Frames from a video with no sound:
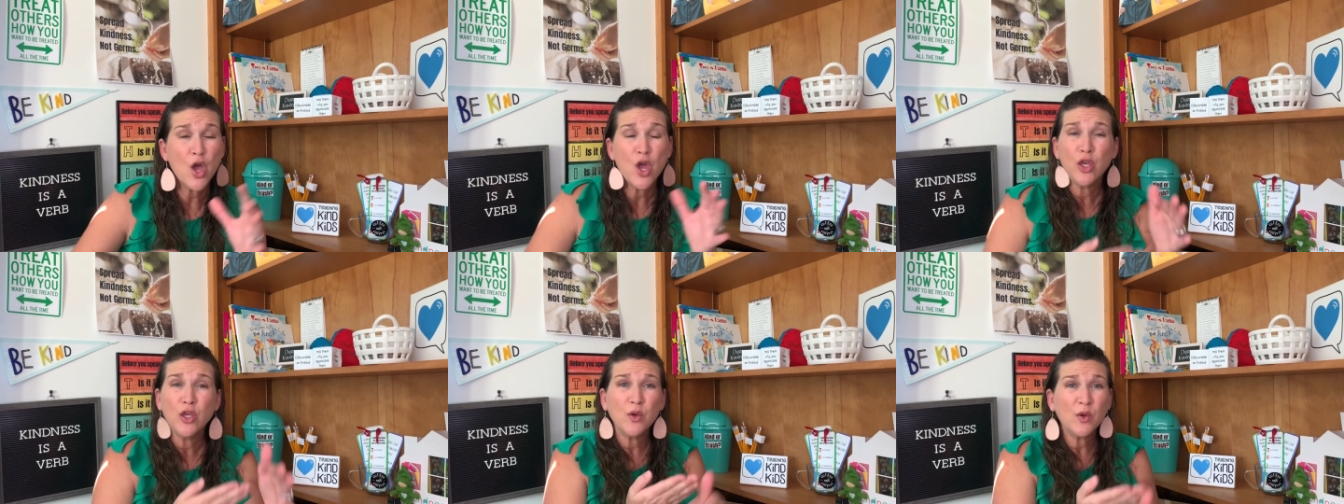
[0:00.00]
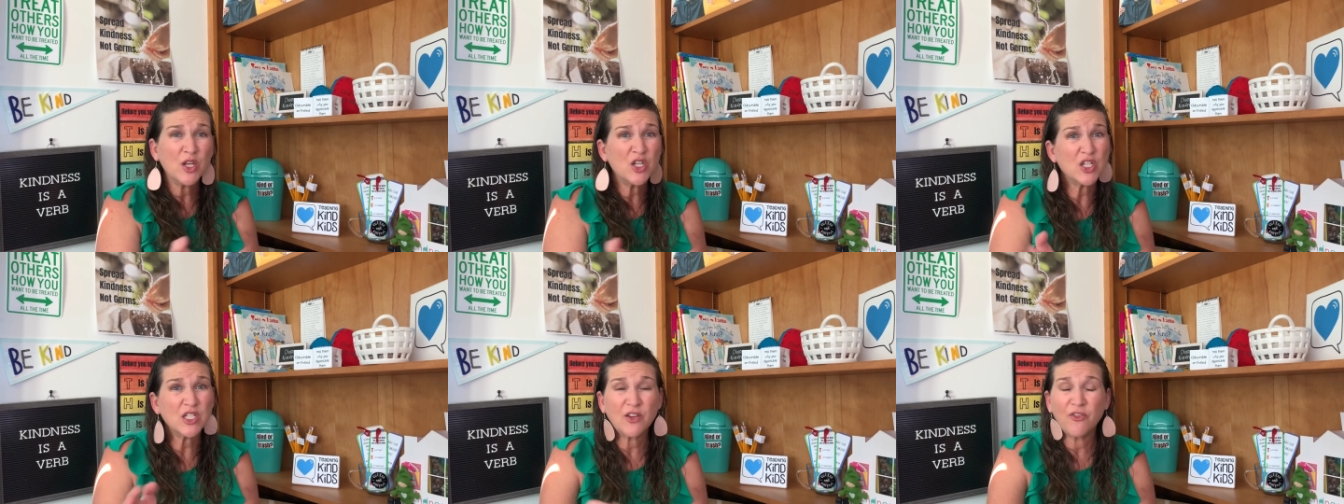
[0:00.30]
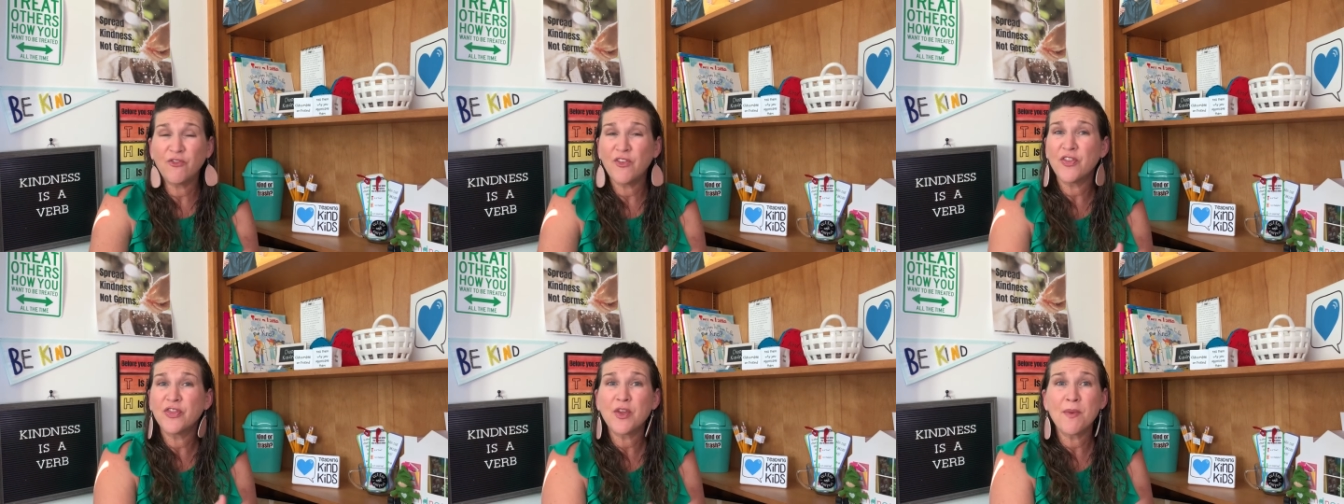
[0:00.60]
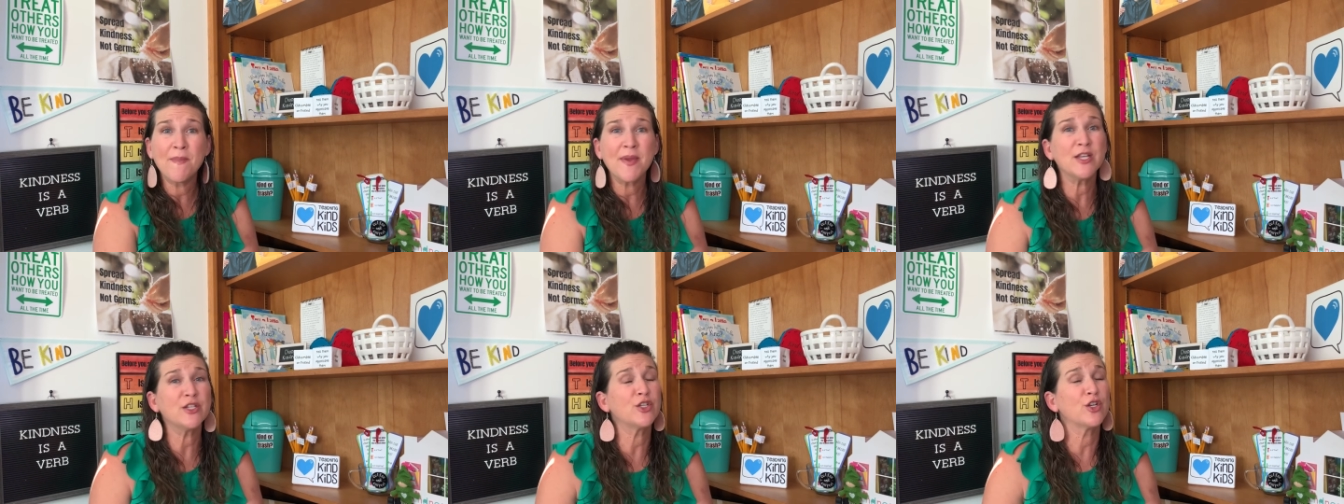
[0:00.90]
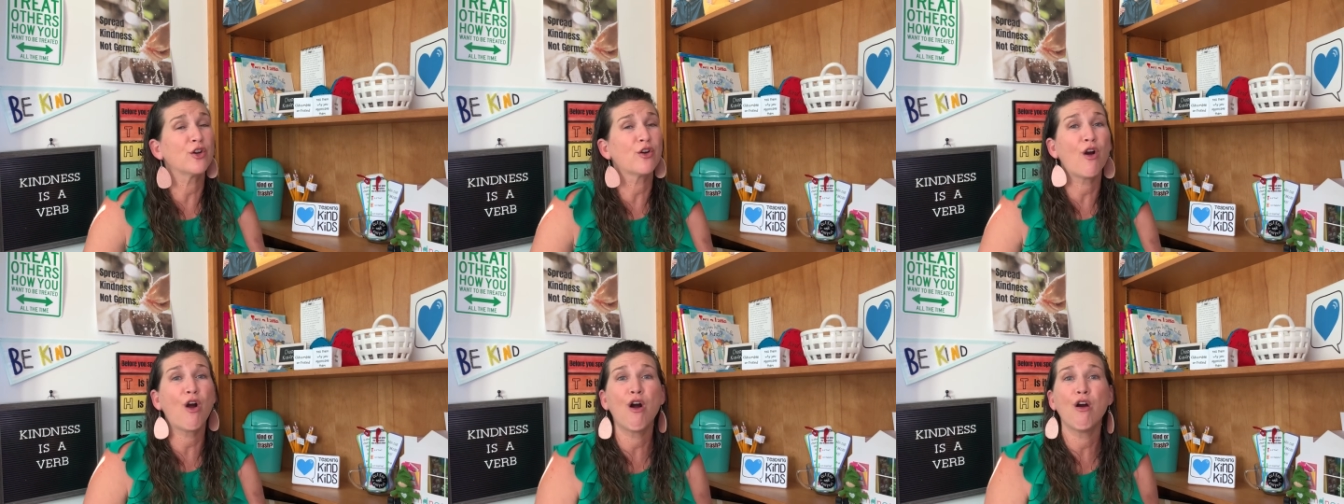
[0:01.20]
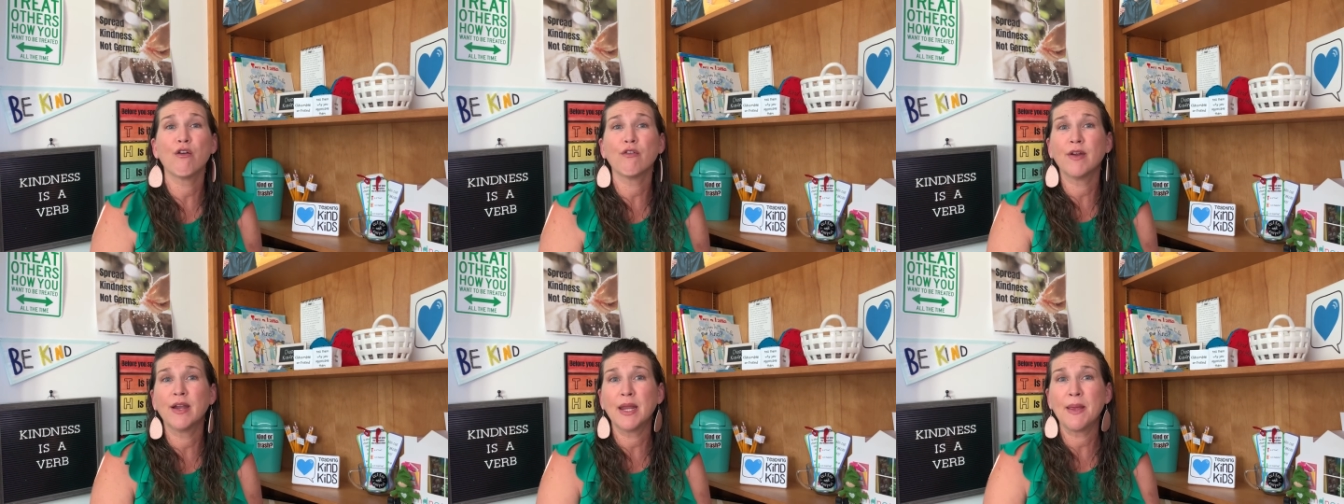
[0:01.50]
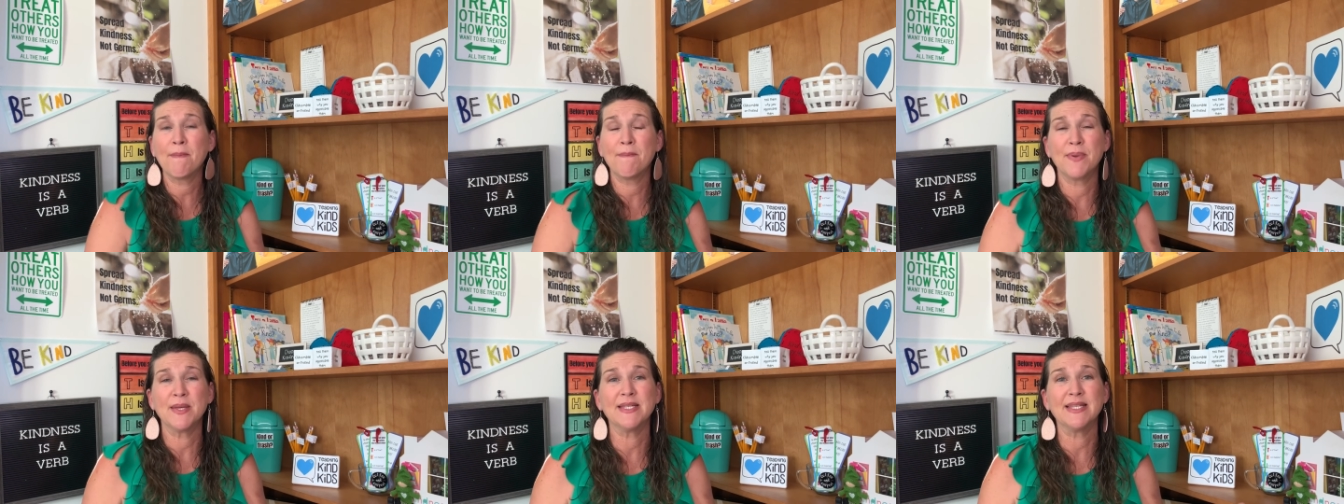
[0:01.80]
You can just fit them into your already
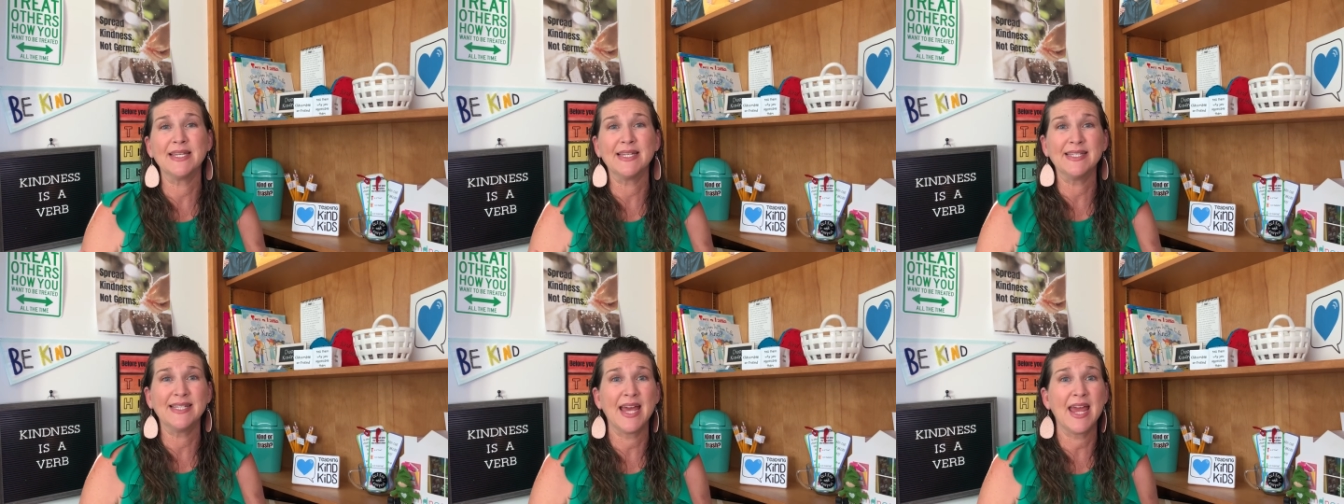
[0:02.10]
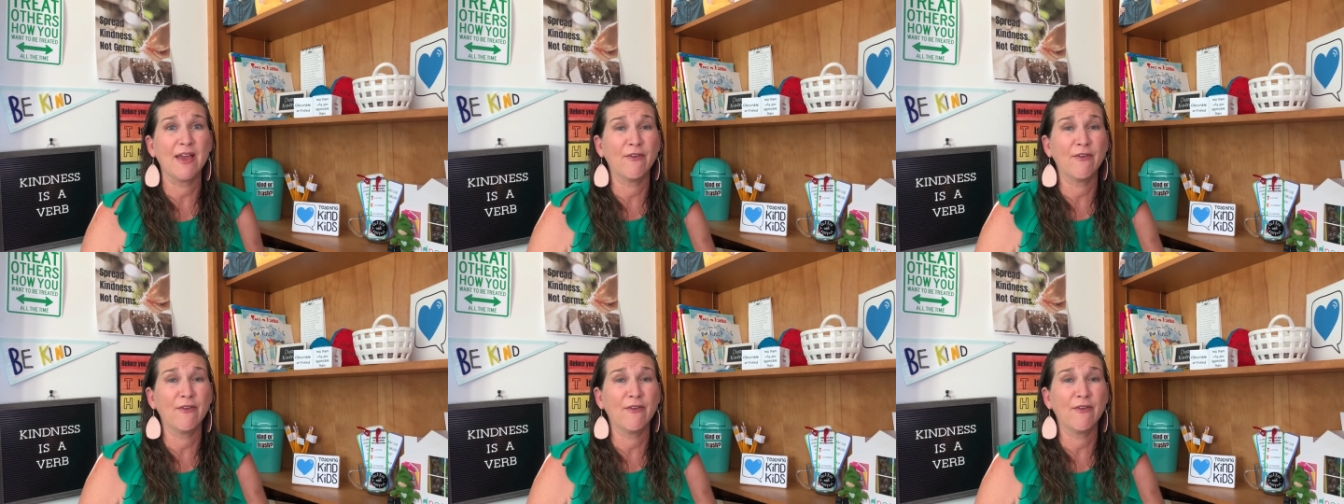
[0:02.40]
busy day.